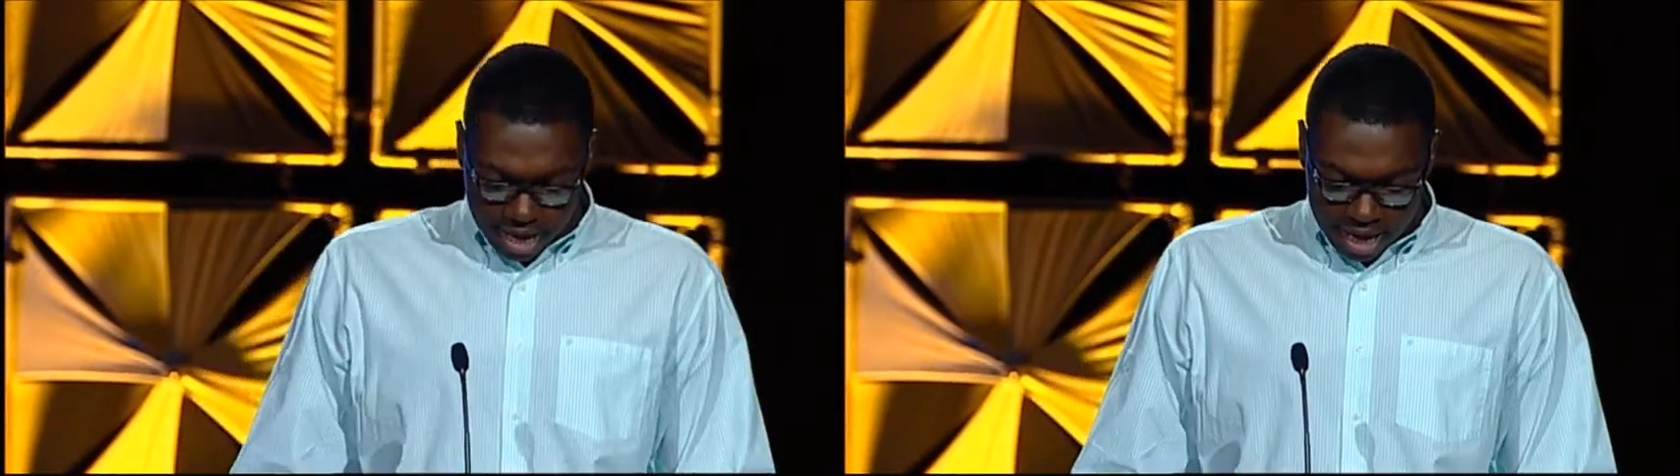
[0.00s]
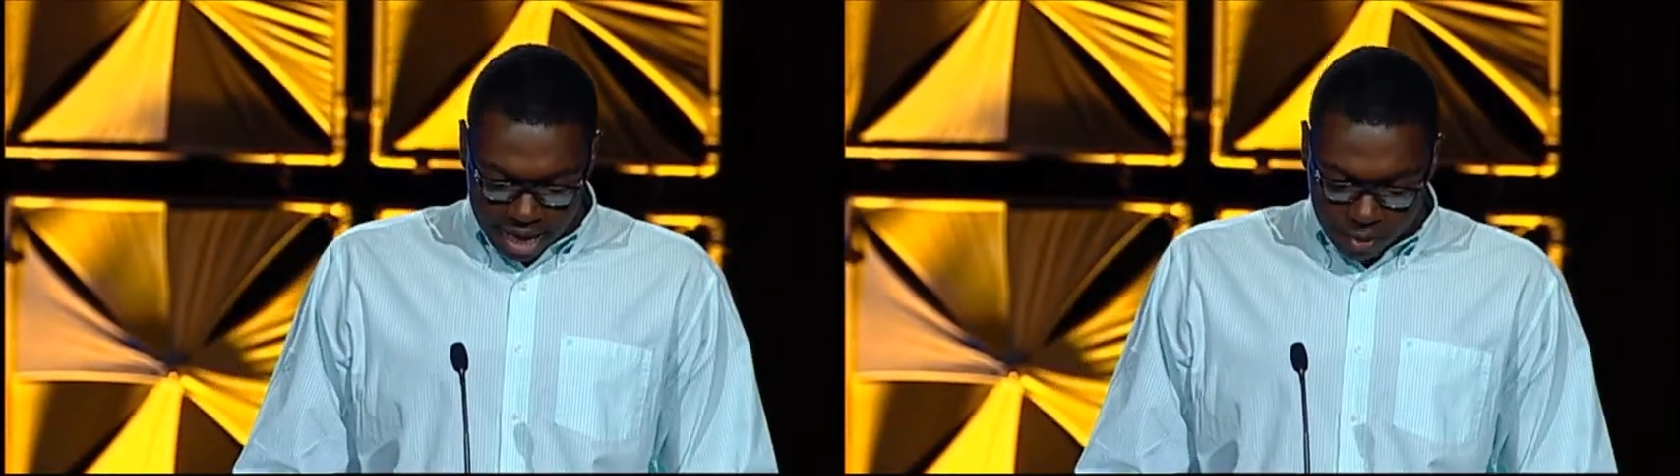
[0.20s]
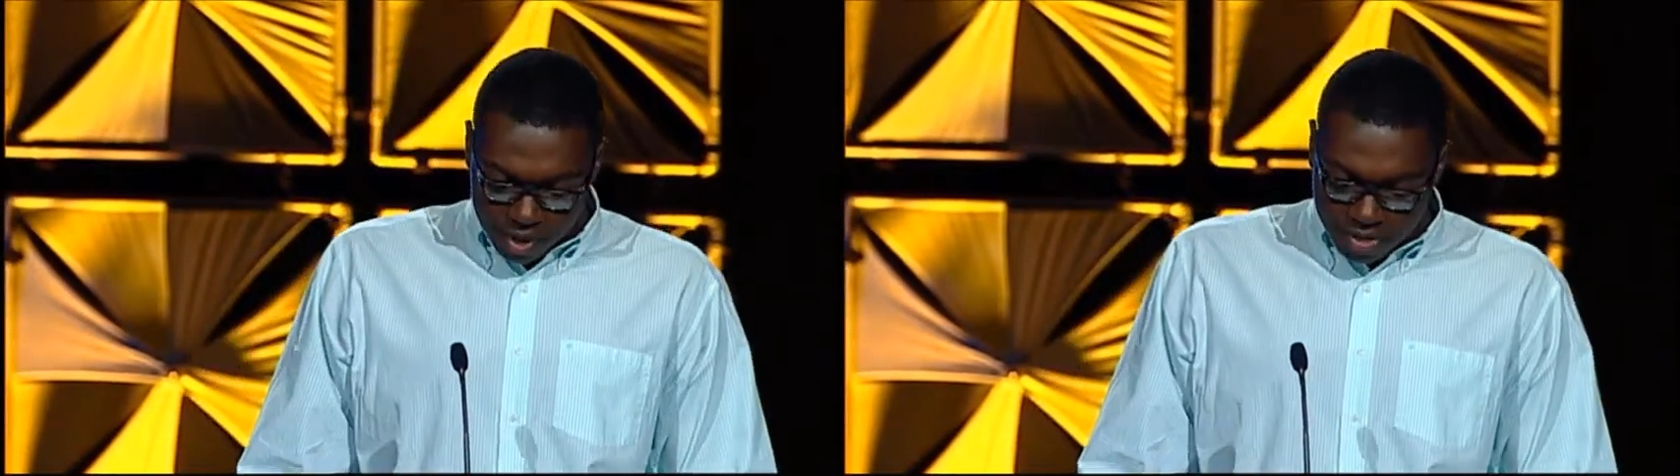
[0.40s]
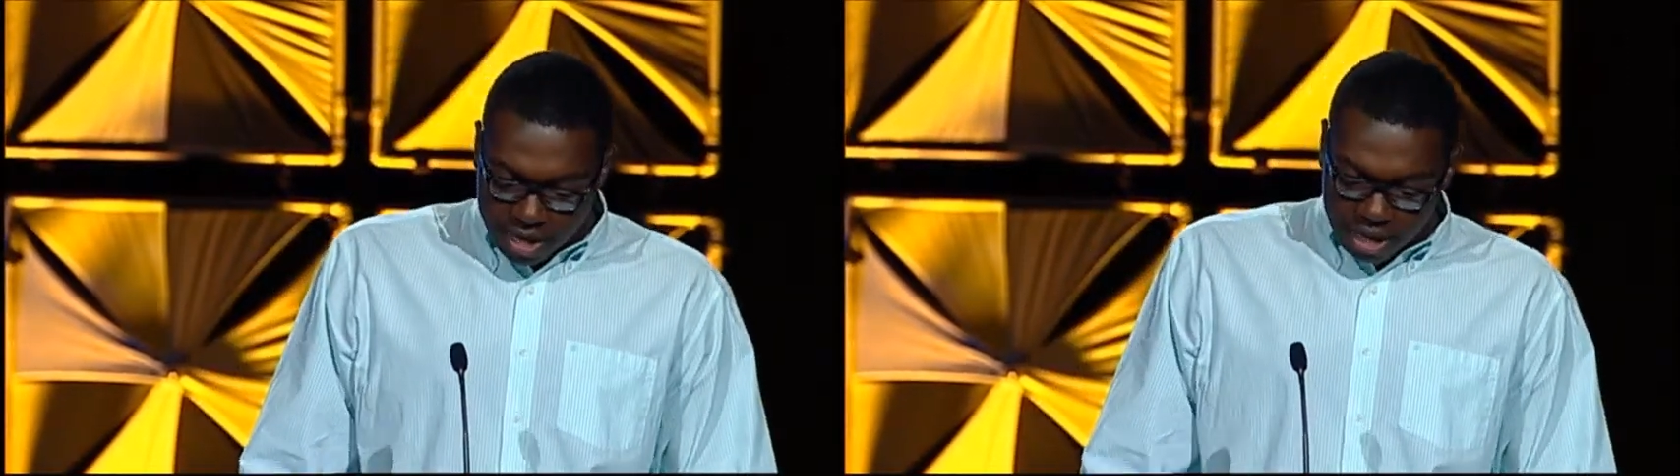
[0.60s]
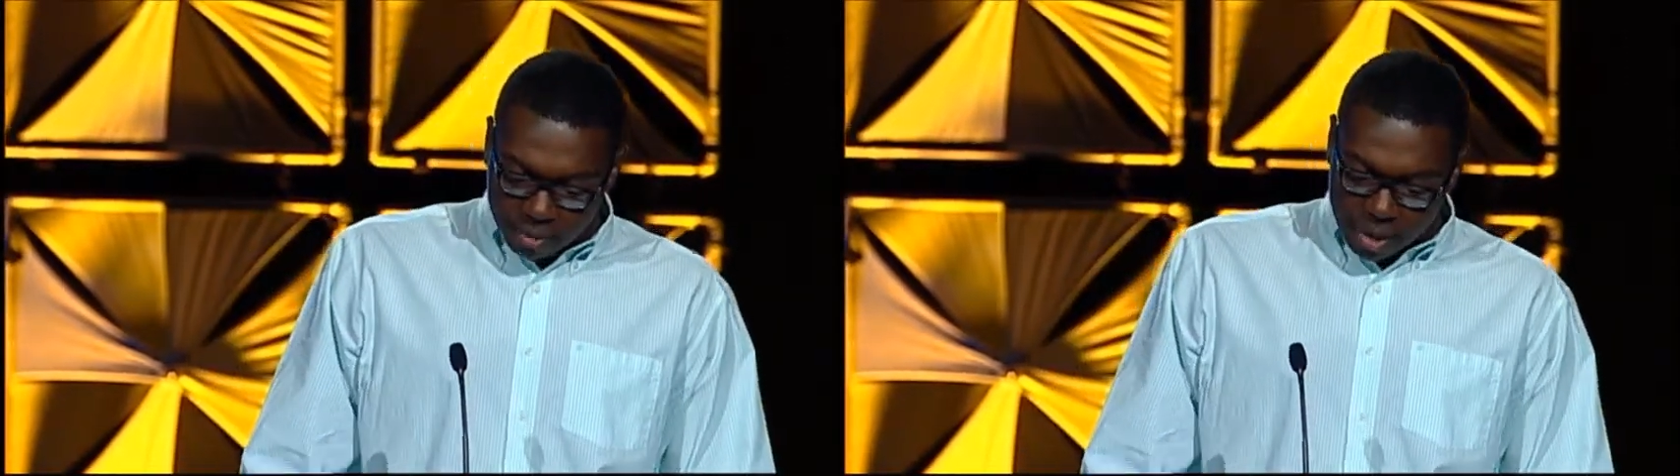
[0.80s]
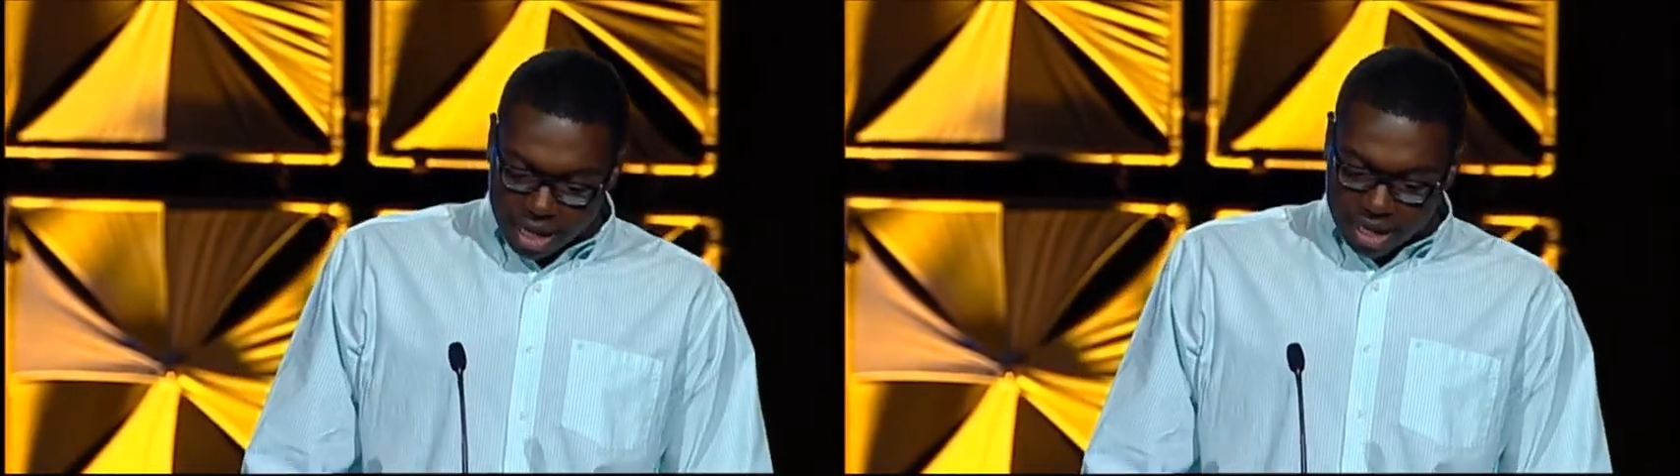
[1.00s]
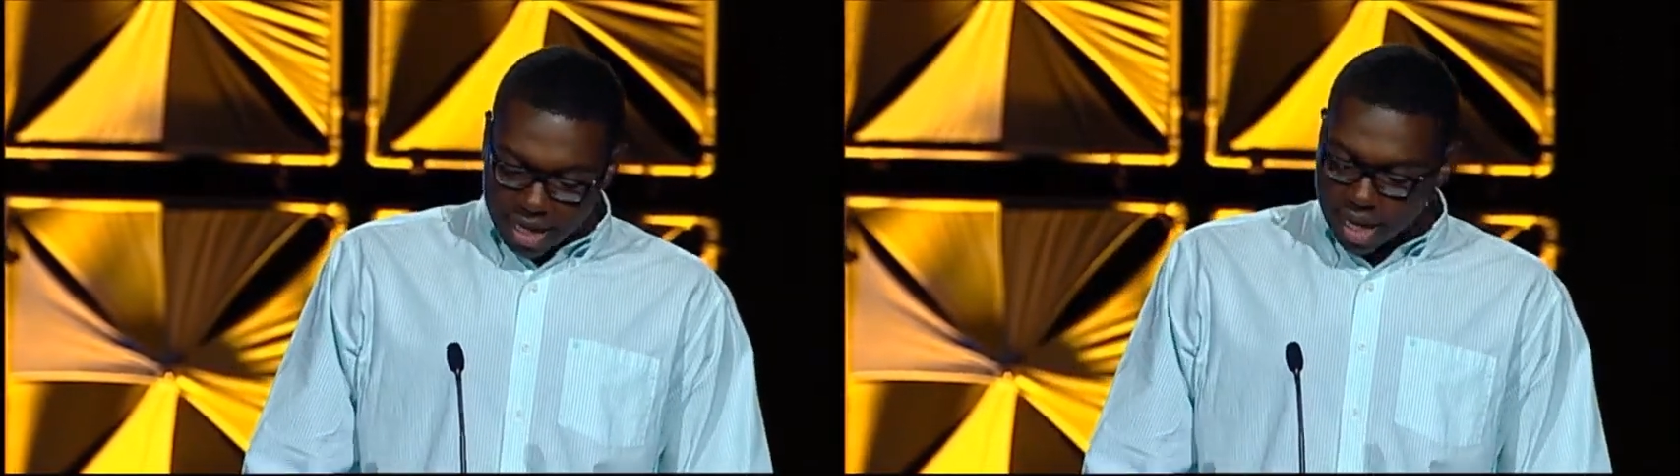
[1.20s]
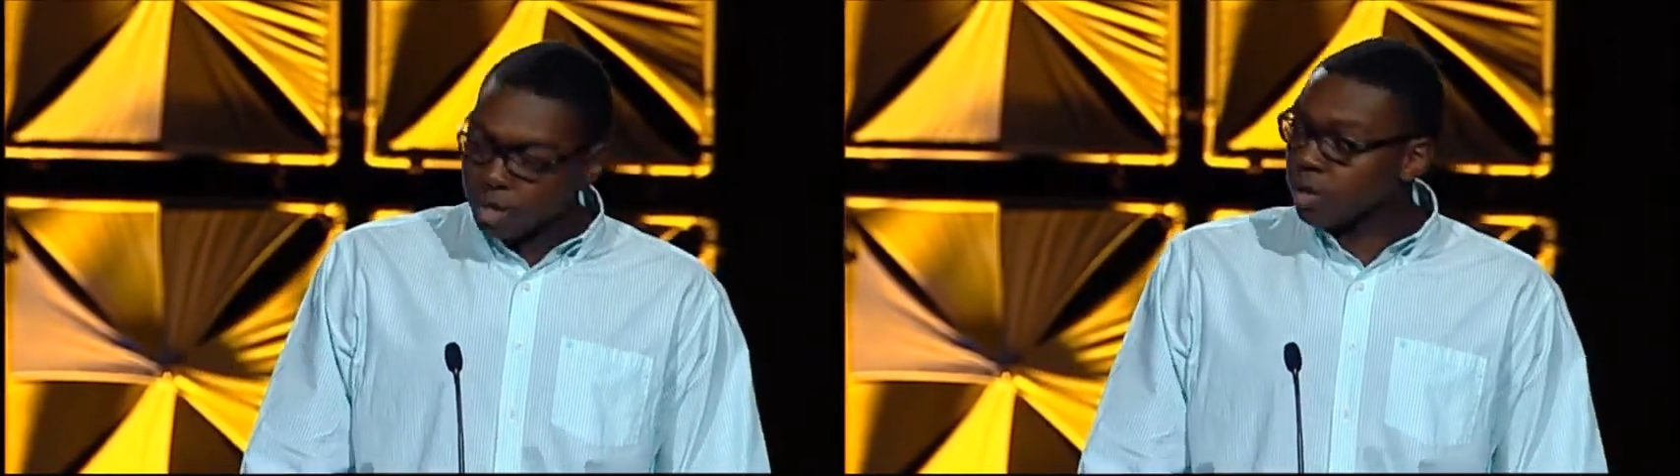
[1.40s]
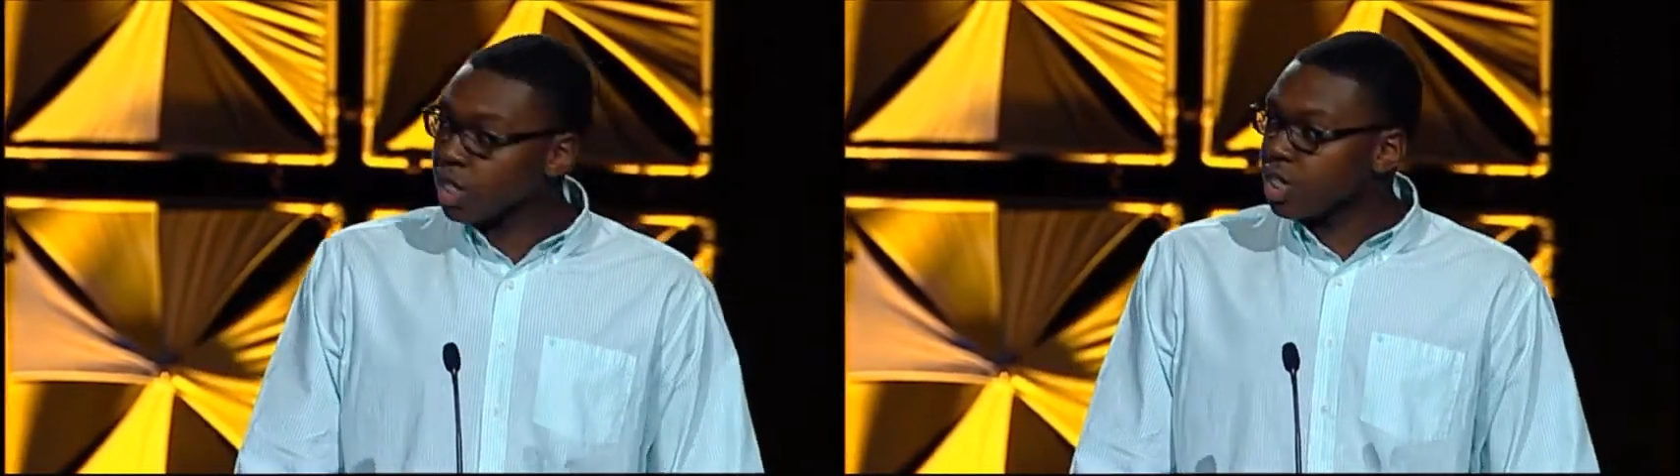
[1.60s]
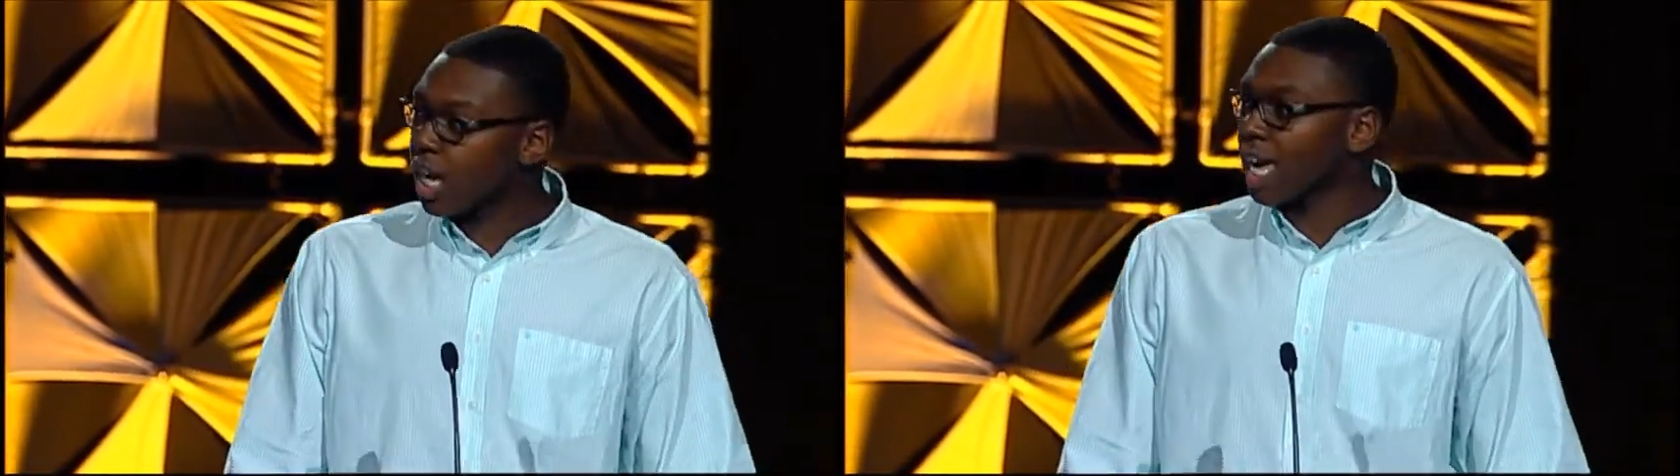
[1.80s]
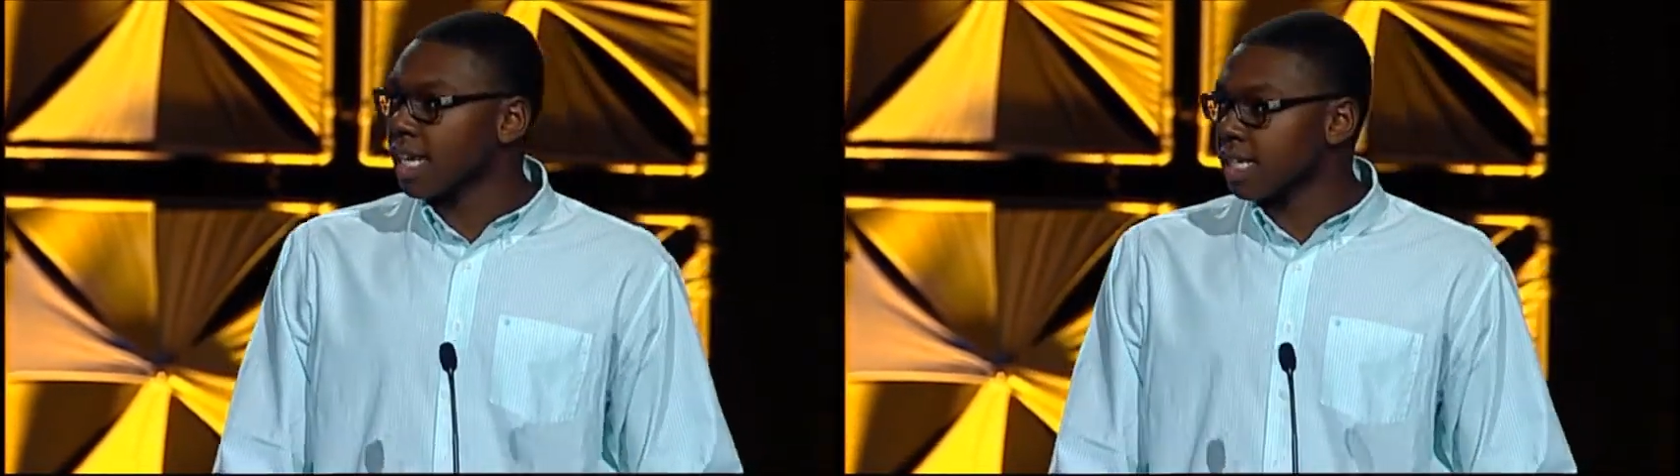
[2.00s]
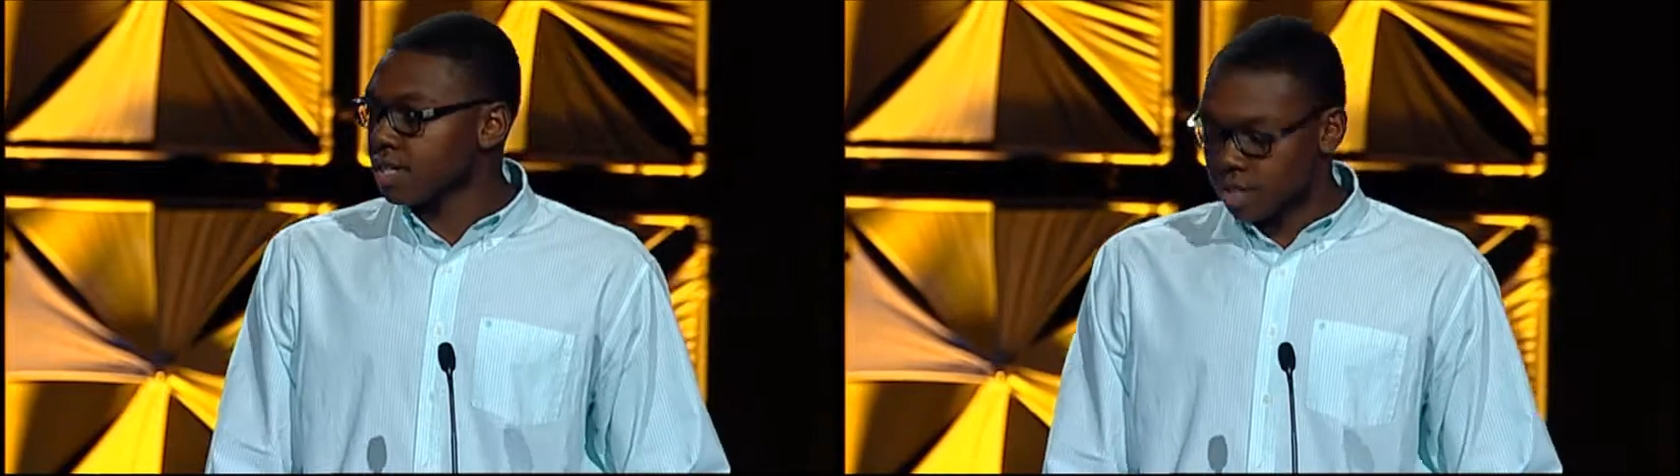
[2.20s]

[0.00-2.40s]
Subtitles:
And when thinking about it, I knew the challenge,